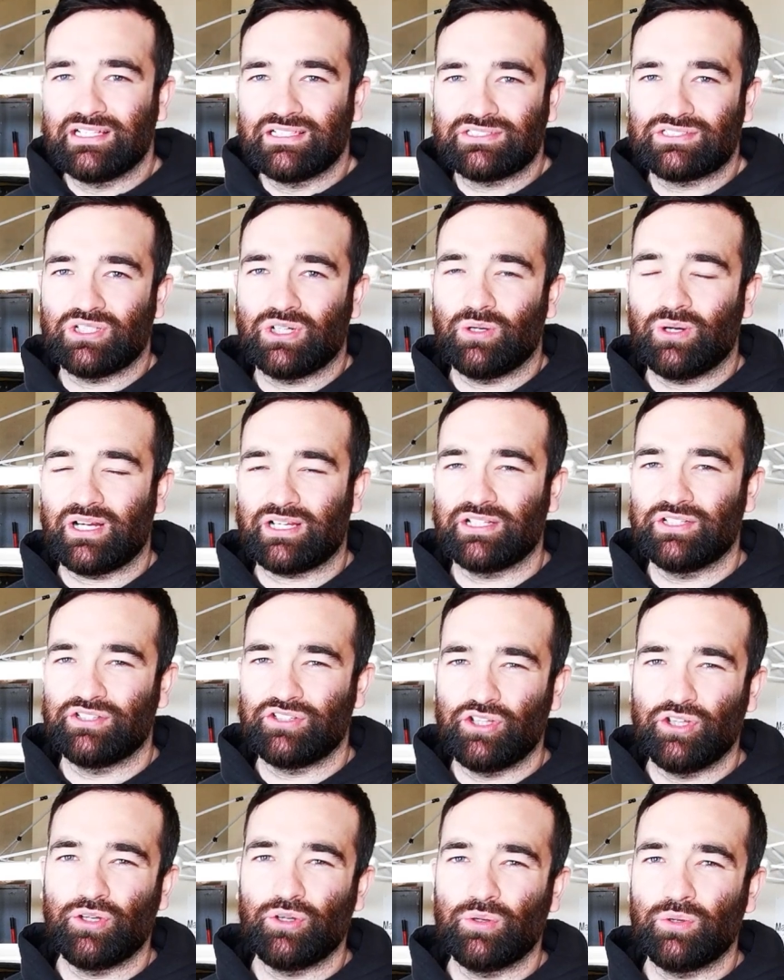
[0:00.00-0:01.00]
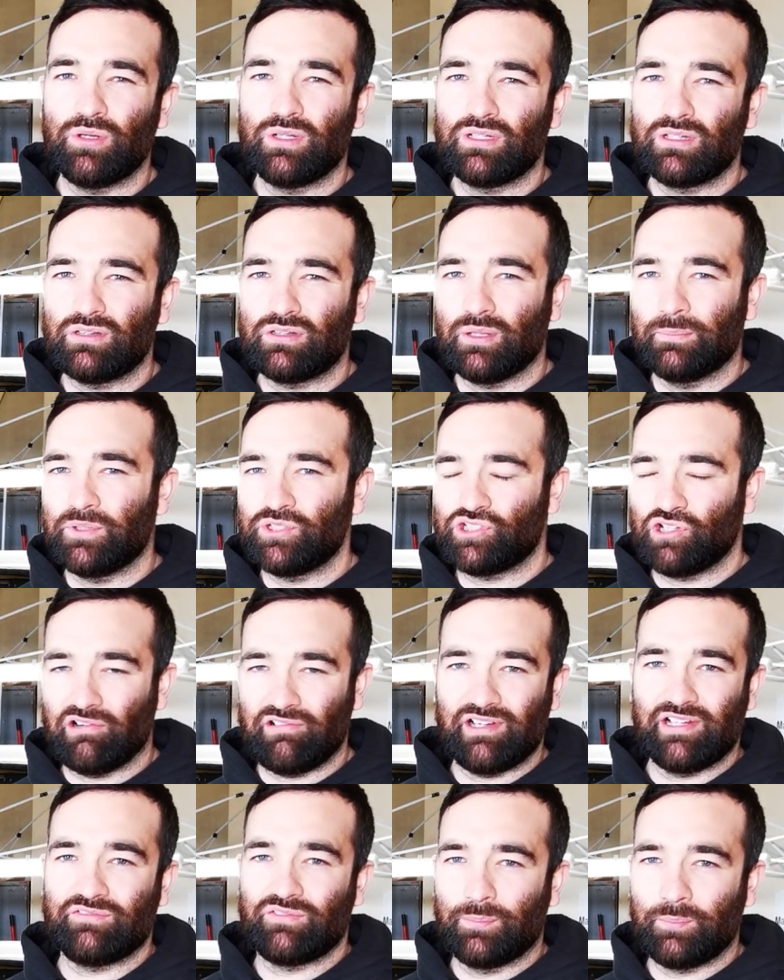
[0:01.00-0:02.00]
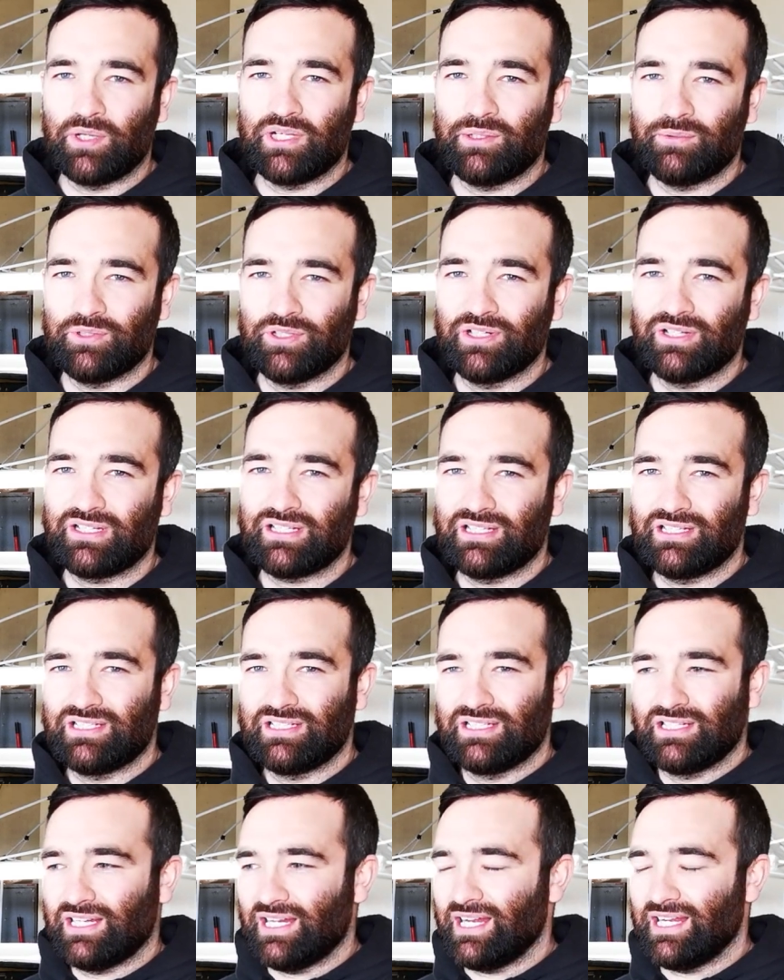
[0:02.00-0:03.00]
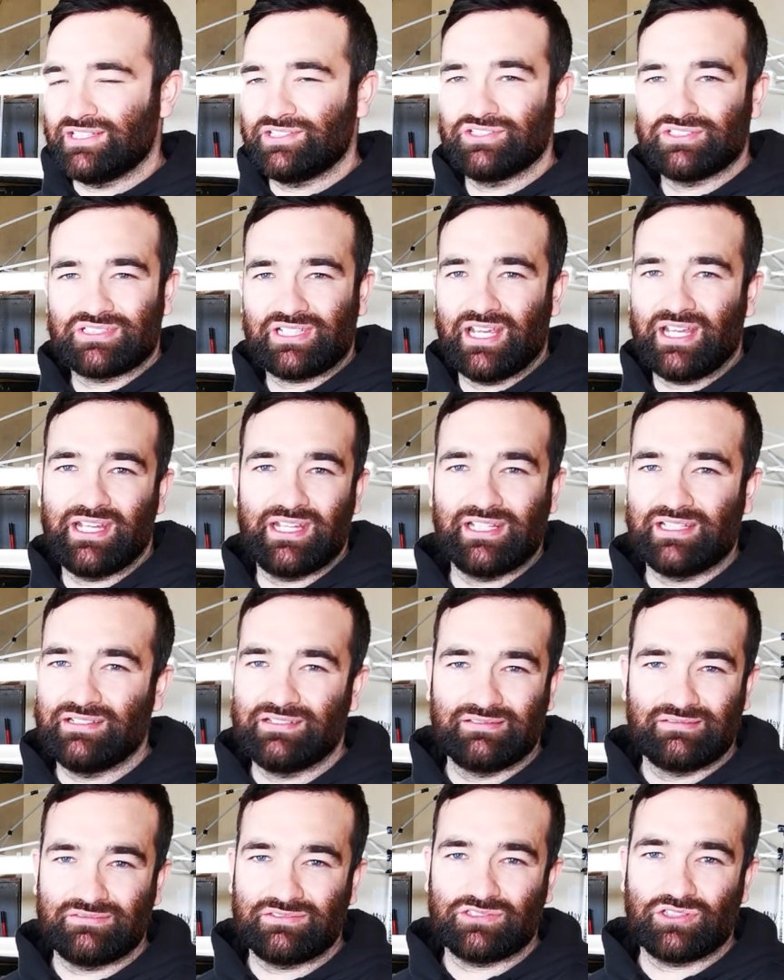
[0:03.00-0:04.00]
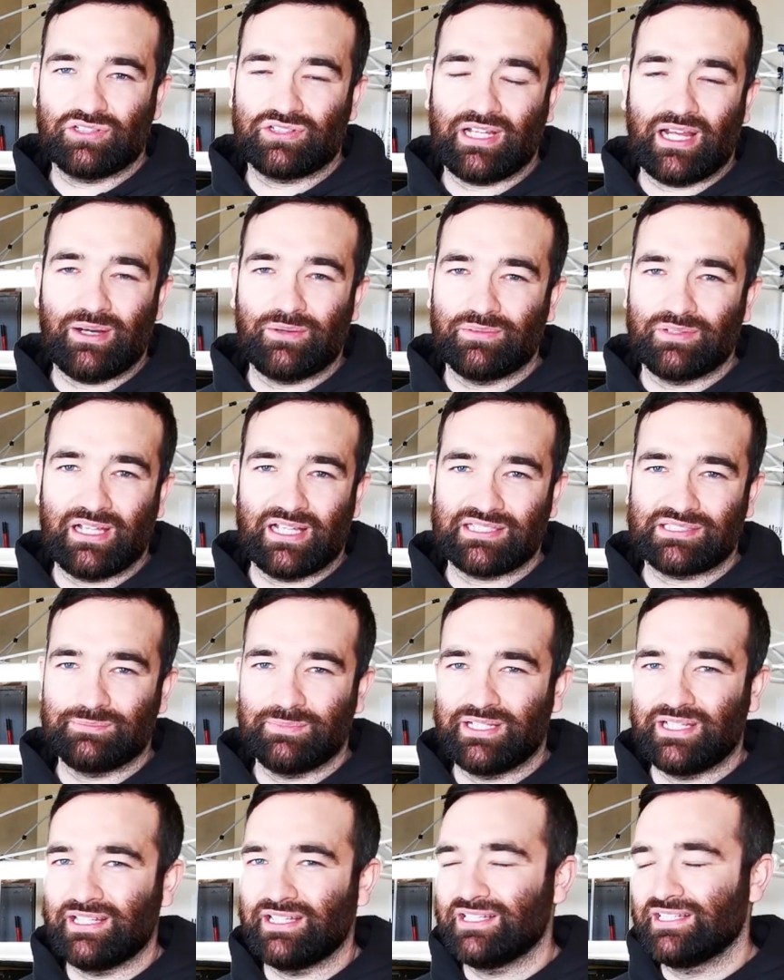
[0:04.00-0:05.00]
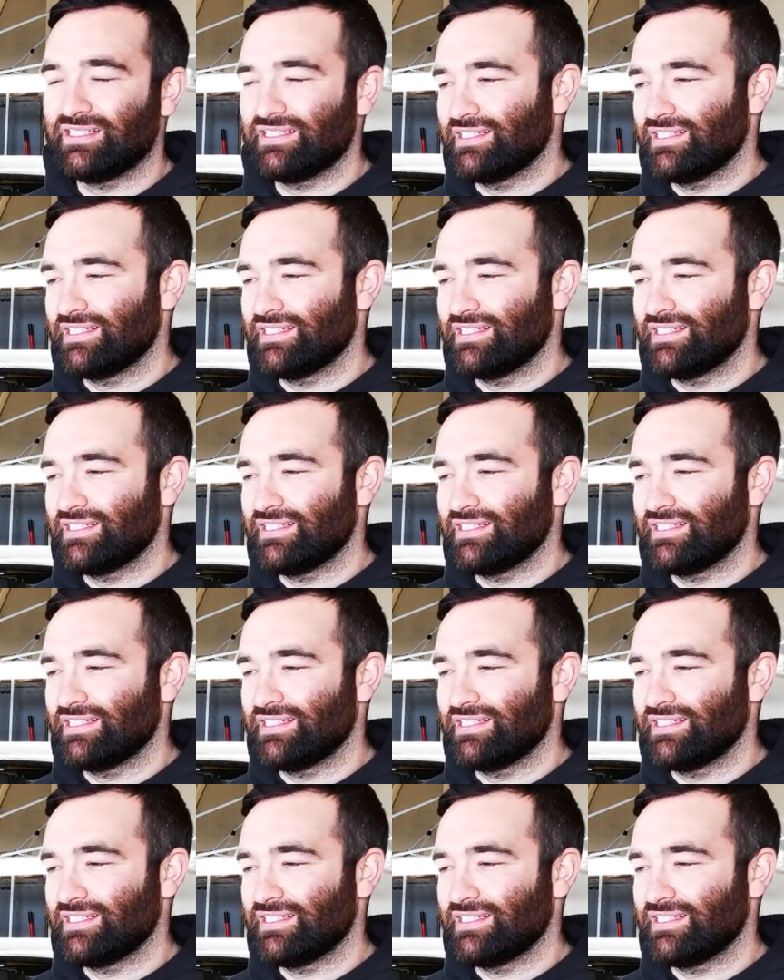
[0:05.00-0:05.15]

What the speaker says: so I can do the majority of the bodywork and just get it took out last minute.